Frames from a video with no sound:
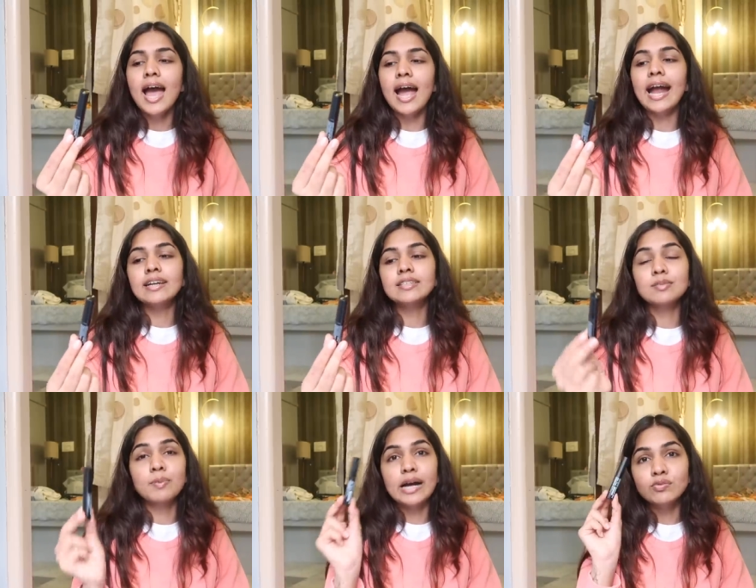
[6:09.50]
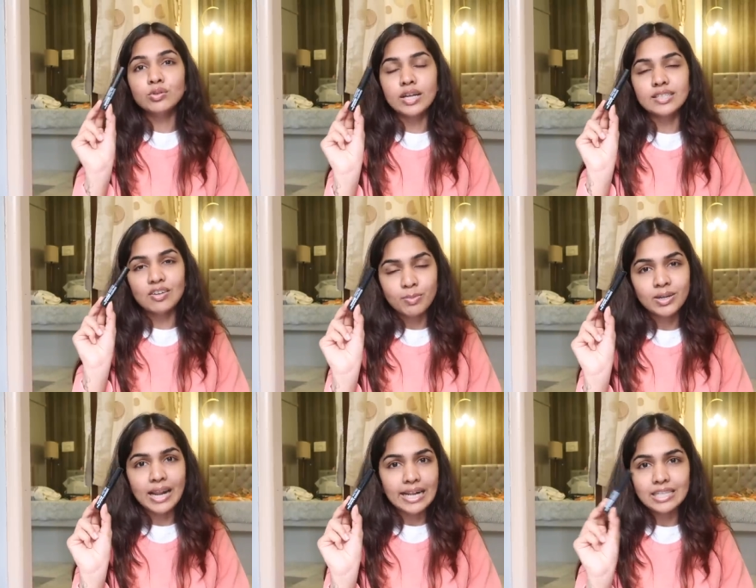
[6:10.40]
and since past few days I've
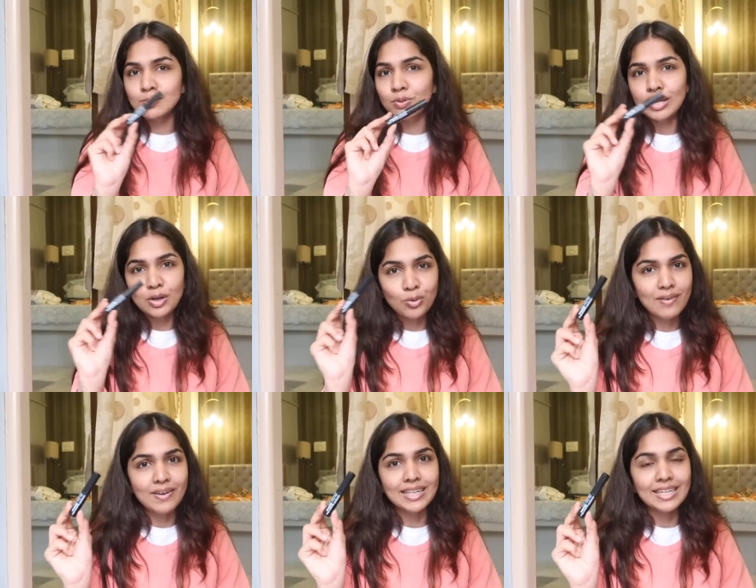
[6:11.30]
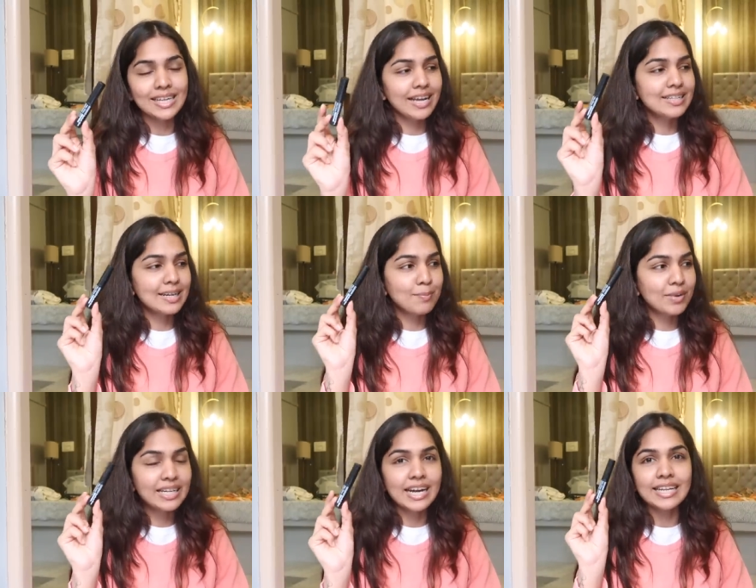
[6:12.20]
been trying this because I don't have anything else, and I'm
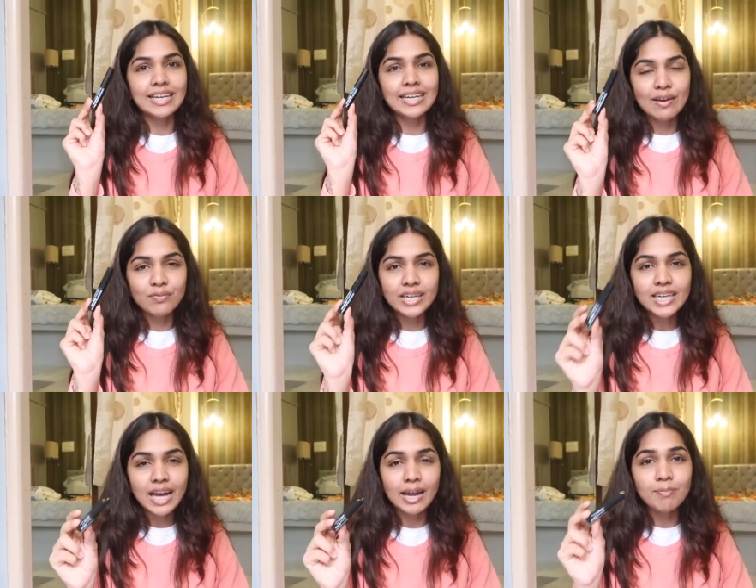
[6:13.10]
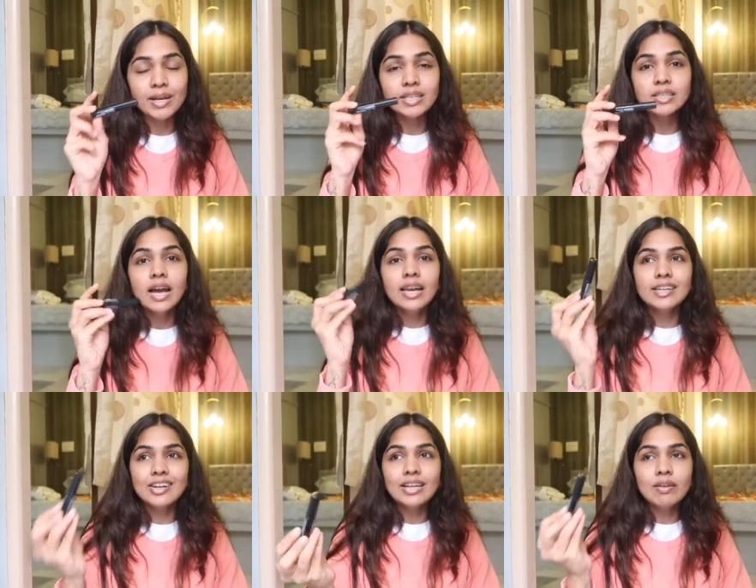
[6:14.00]
regretting it every time, because
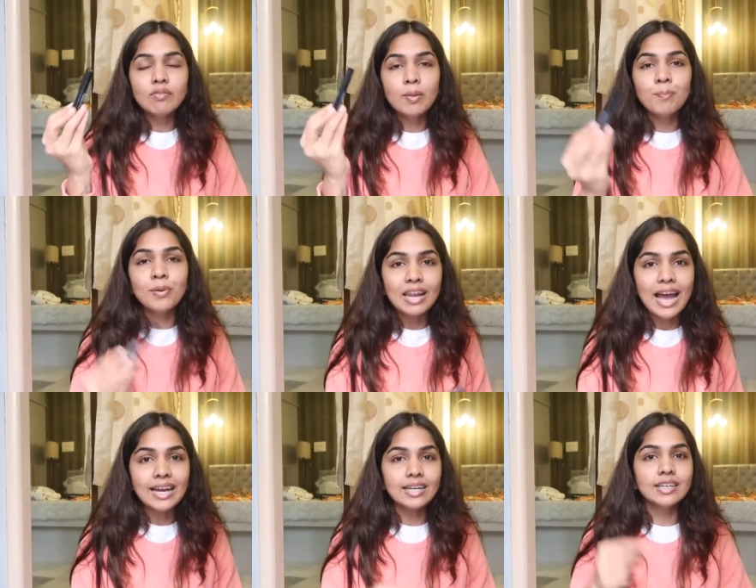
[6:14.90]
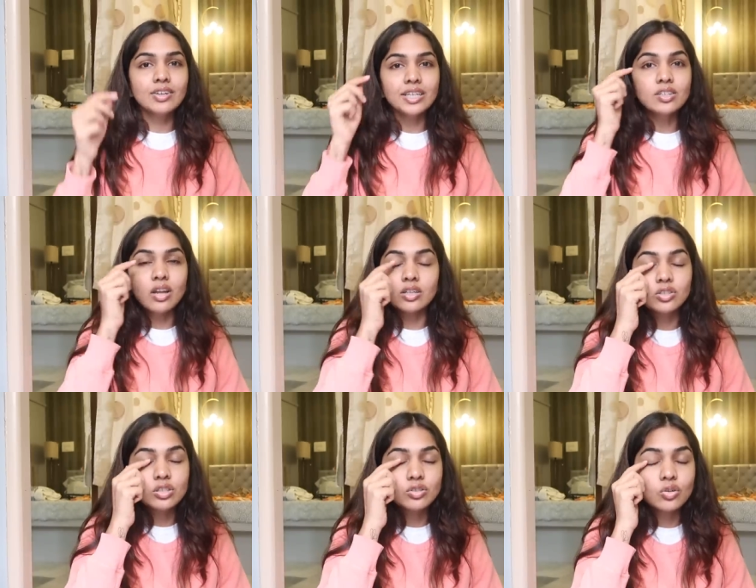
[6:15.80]
literally the black literally
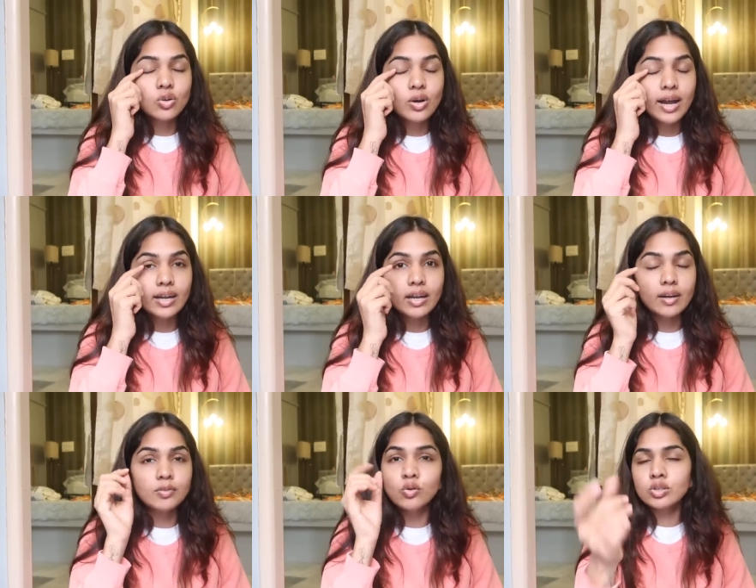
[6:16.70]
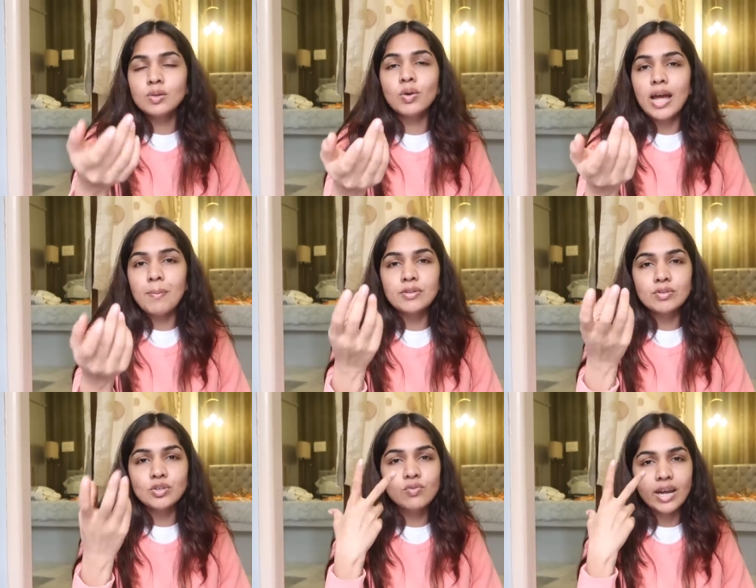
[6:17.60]
touches you, and usually what happens
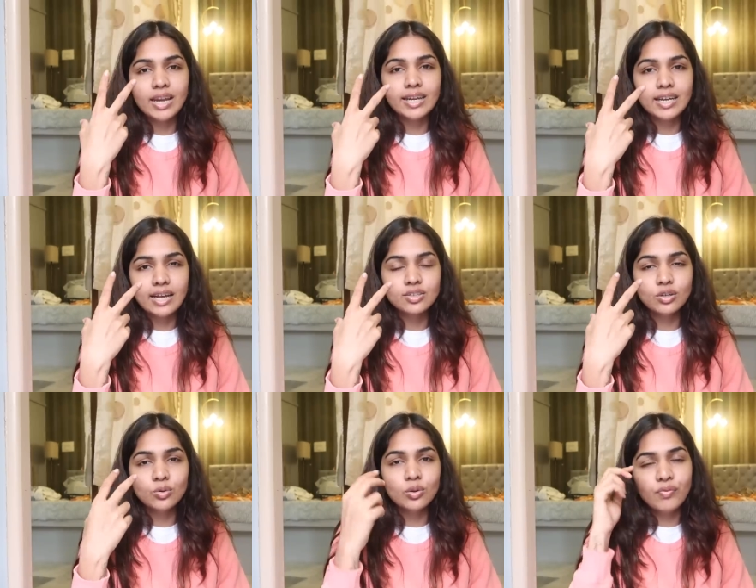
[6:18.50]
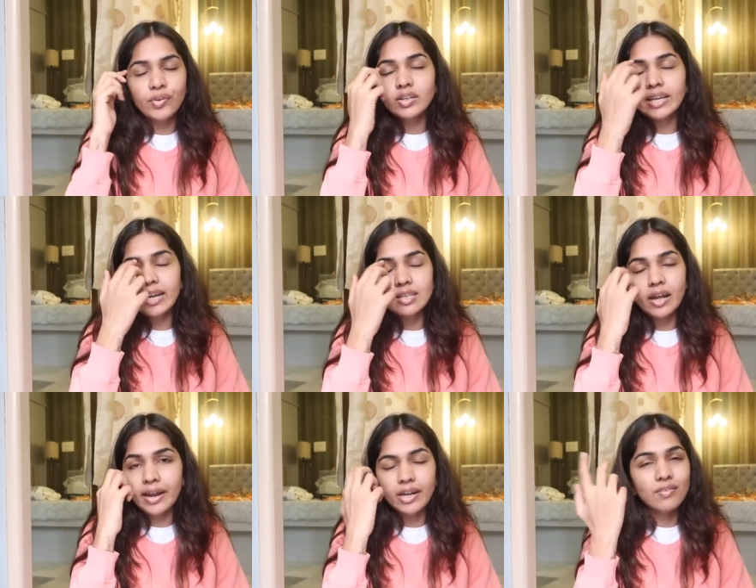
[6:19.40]
when you wear like lash glue, if it gets
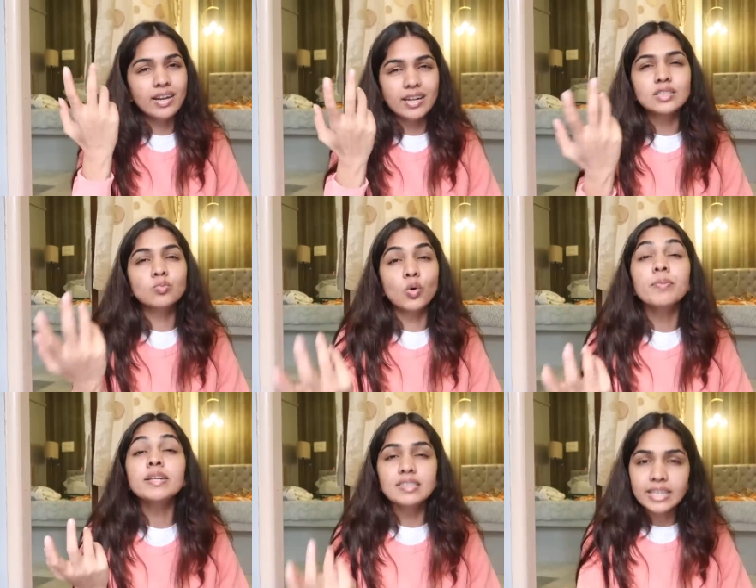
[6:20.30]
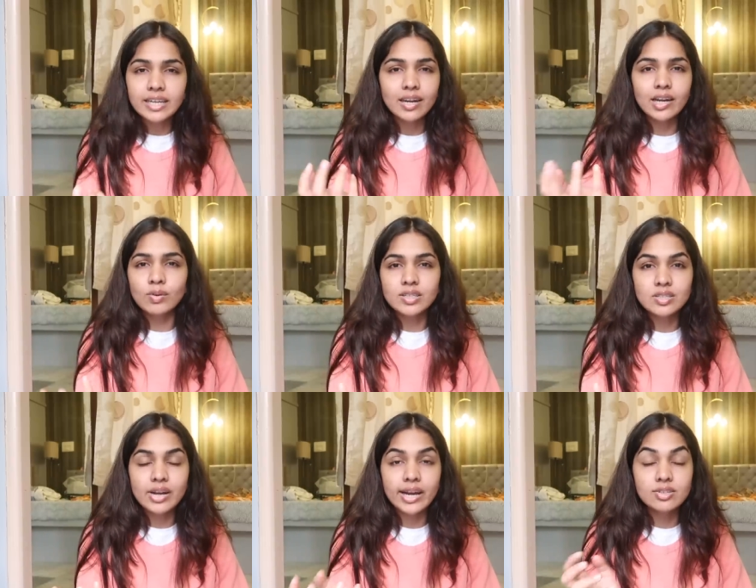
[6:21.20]
anywhere else, won't be seen, right, once
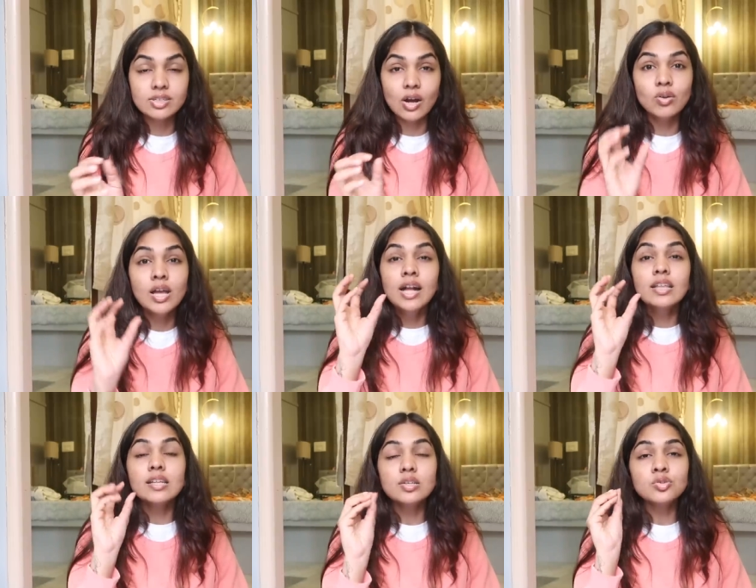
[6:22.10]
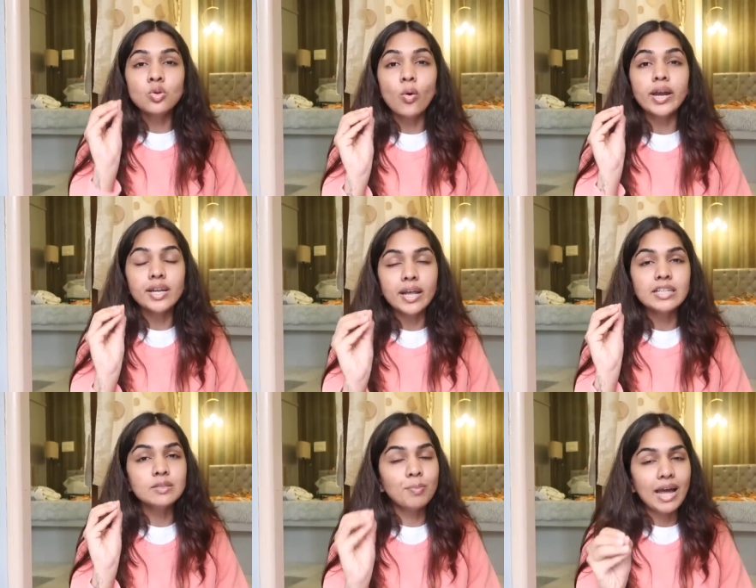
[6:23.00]
it dries down. This is so
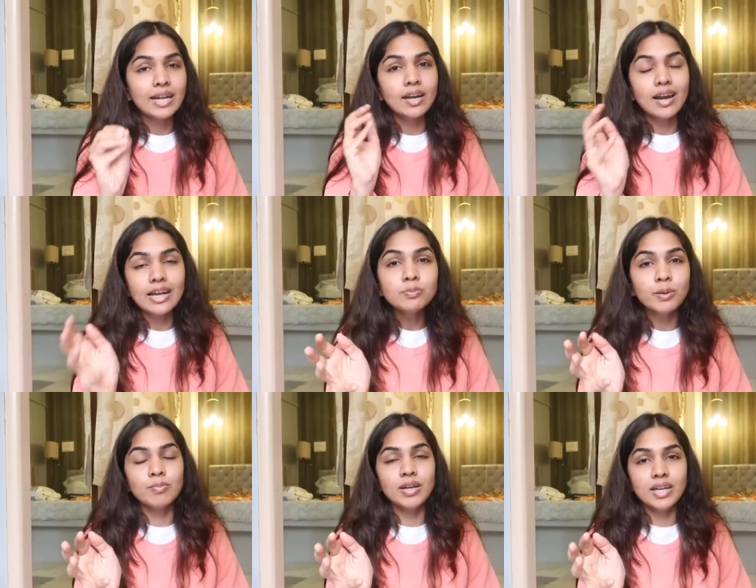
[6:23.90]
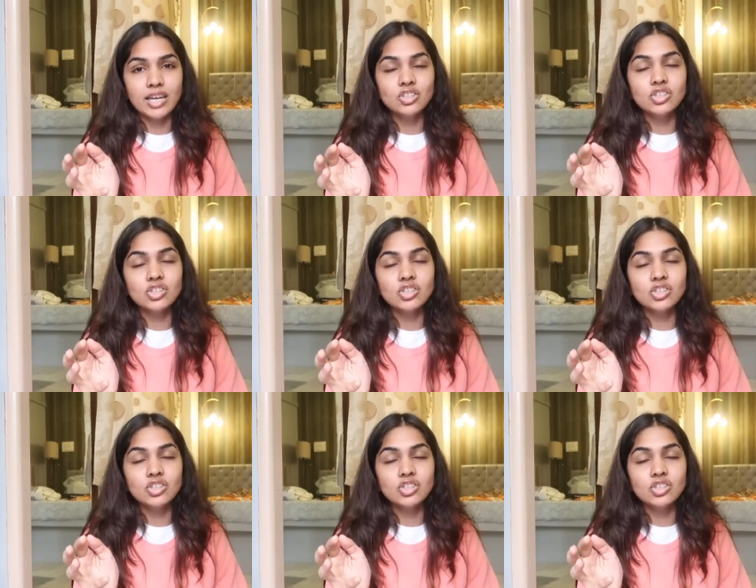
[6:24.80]
intense black that it has pigment